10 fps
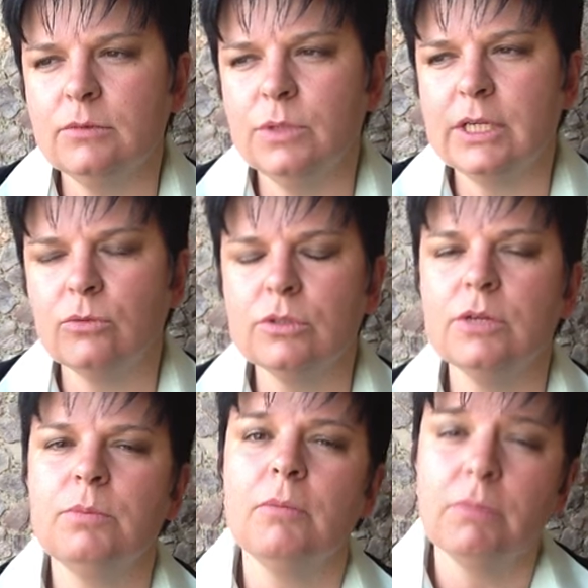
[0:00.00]
We can
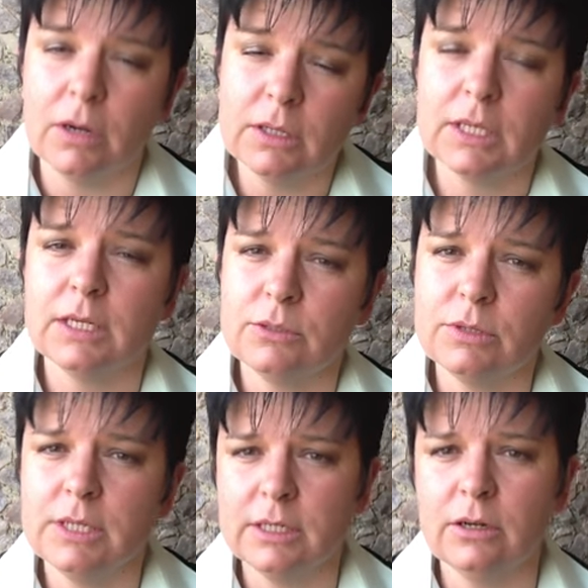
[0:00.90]
also bombard the kids
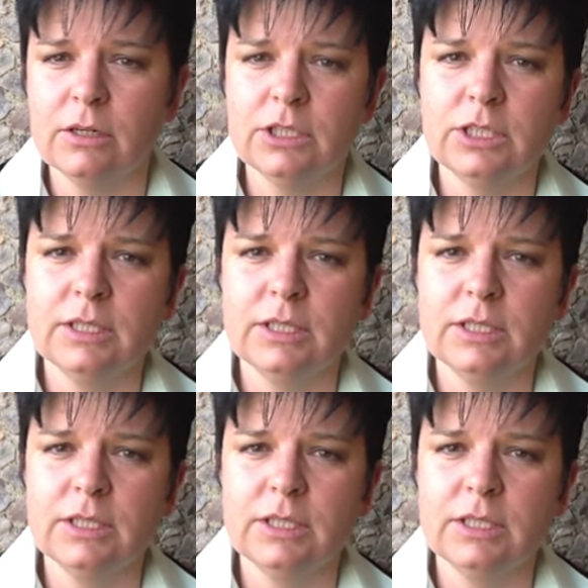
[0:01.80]
with technology.